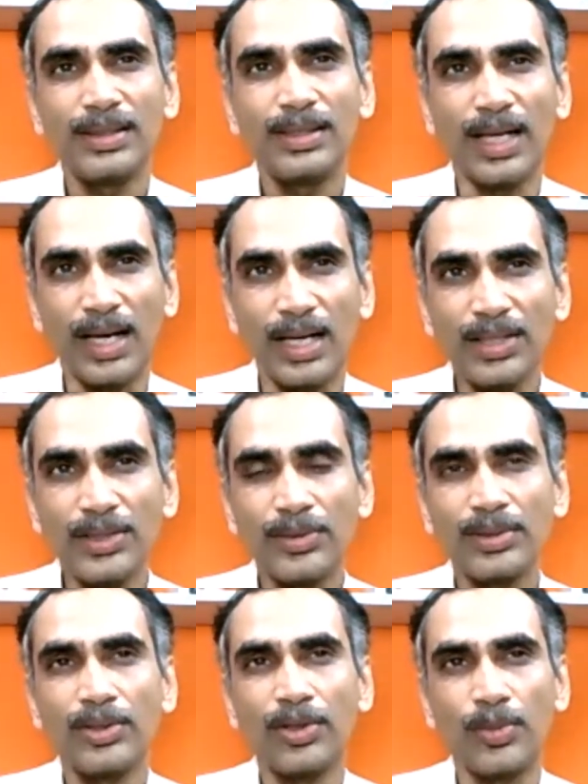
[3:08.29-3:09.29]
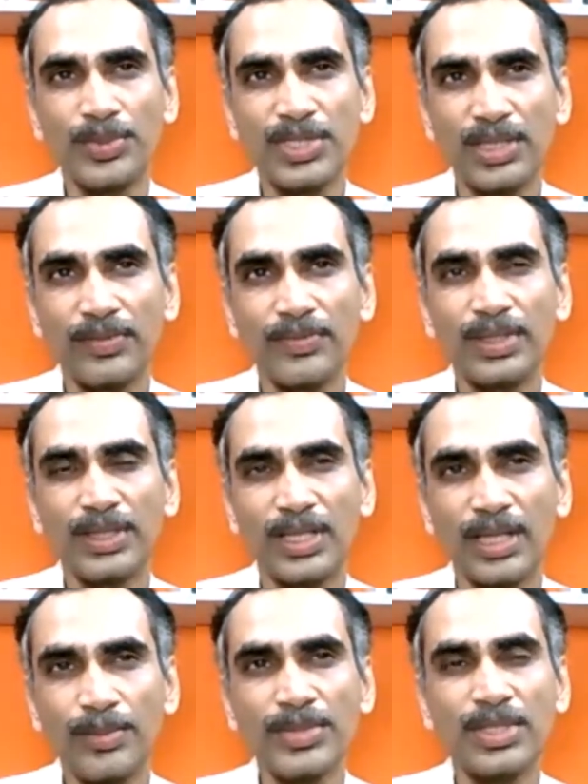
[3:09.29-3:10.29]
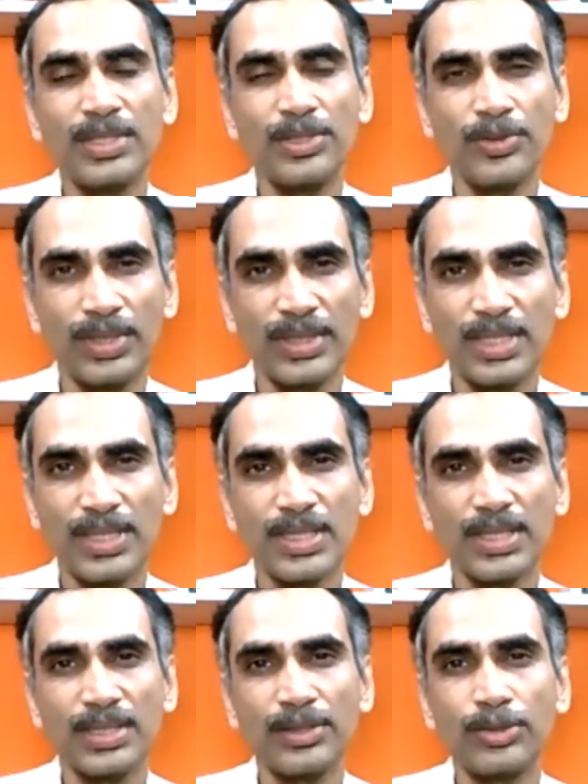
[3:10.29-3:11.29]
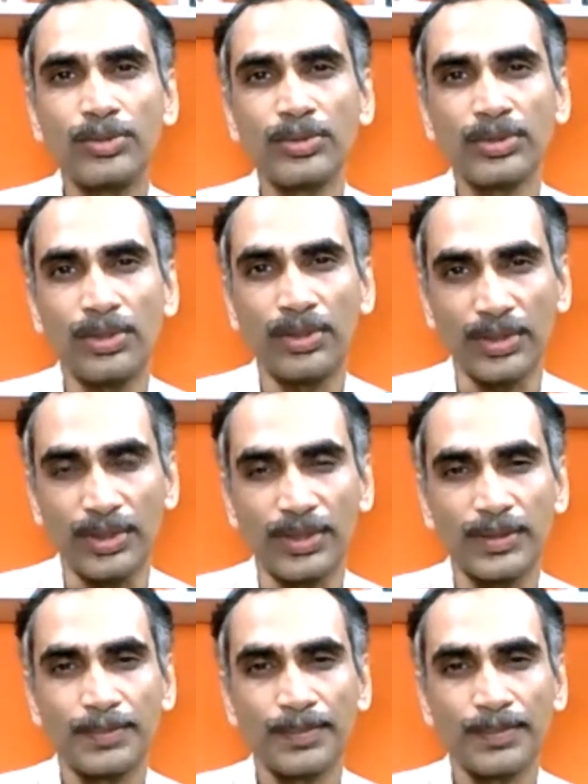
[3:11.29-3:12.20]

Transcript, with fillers: the I or the observer comes into existence through thought.